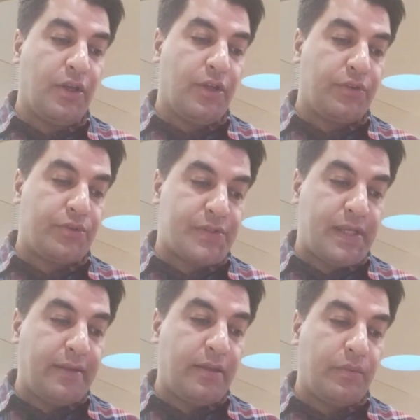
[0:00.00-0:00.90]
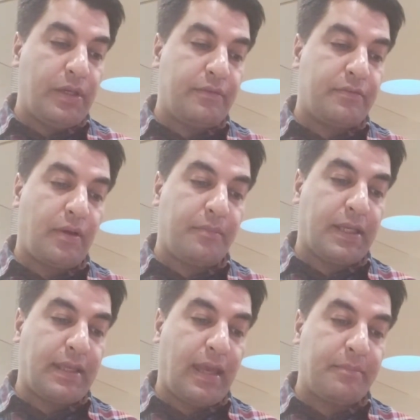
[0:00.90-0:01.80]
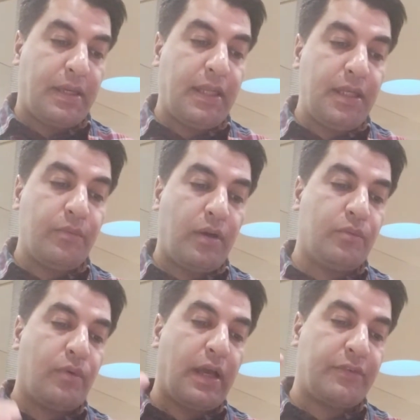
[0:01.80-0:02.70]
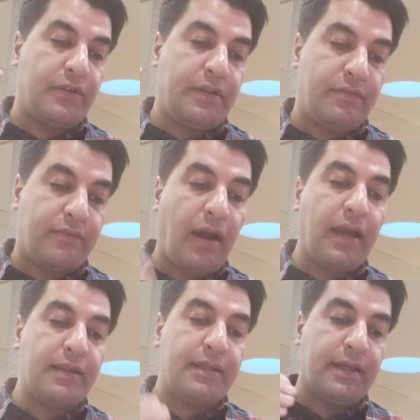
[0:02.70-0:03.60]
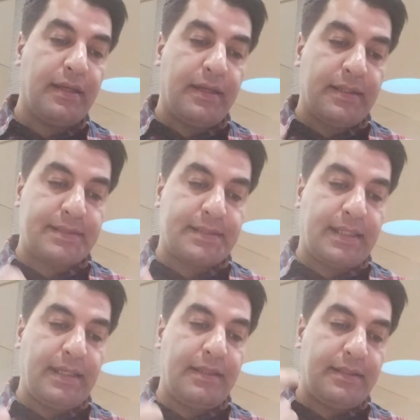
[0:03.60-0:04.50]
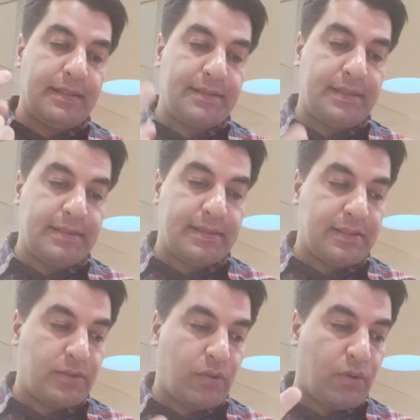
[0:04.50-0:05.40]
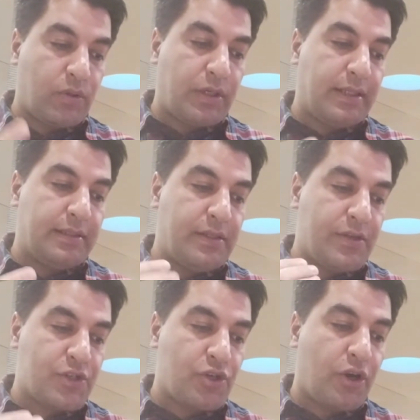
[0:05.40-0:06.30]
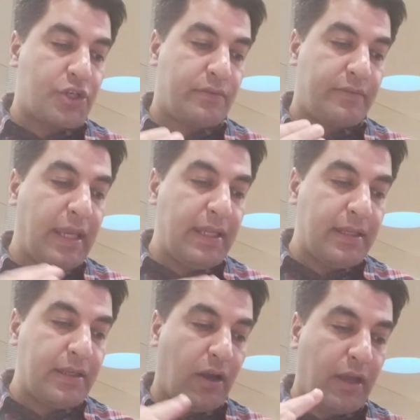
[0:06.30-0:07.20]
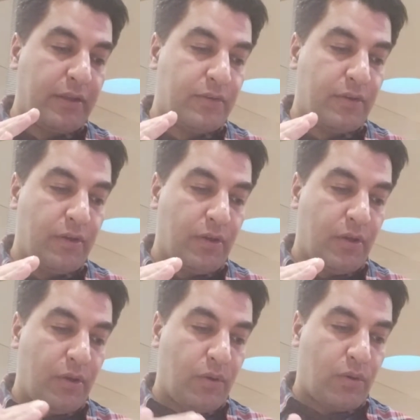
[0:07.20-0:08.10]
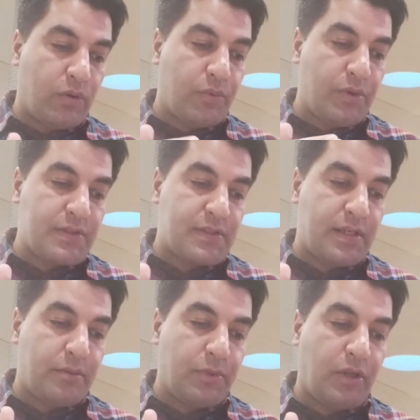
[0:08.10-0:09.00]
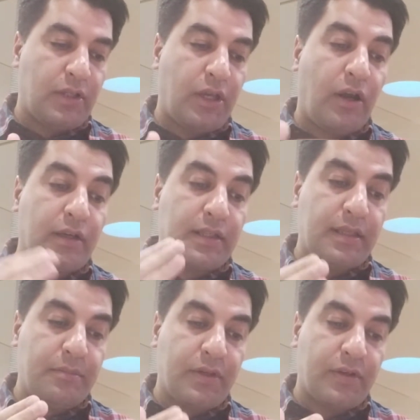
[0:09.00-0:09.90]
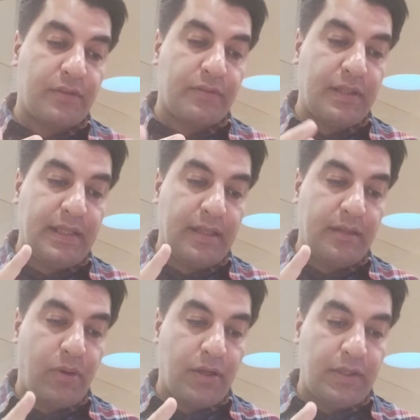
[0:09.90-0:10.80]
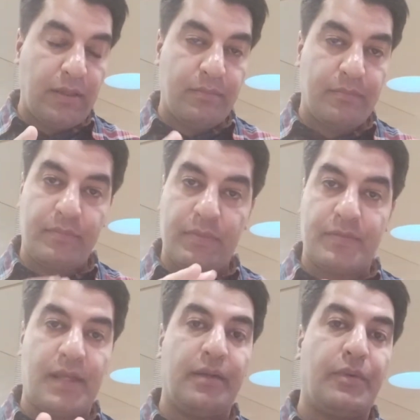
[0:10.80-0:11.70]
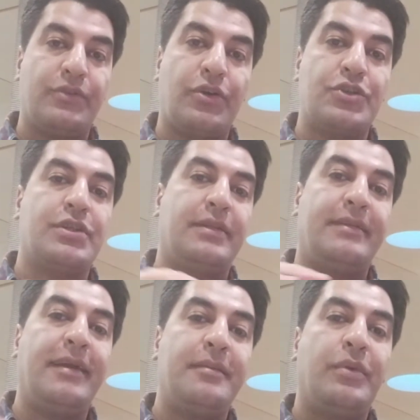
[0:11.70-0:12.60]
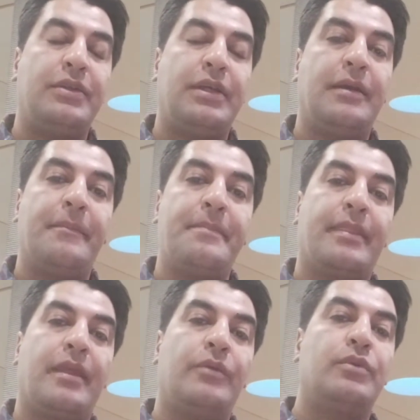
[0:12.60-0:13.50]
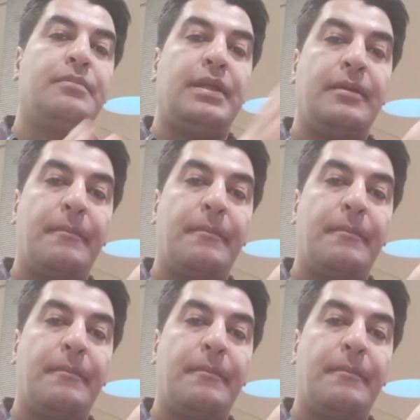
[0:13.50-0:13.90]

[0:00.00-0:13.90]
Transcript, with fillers: to send away from the camp anyone who has a defiling skin diseases, or a discharge of any kind, or who is ceremonially unclean because of the dead body. If anyone touched the dead body, they will be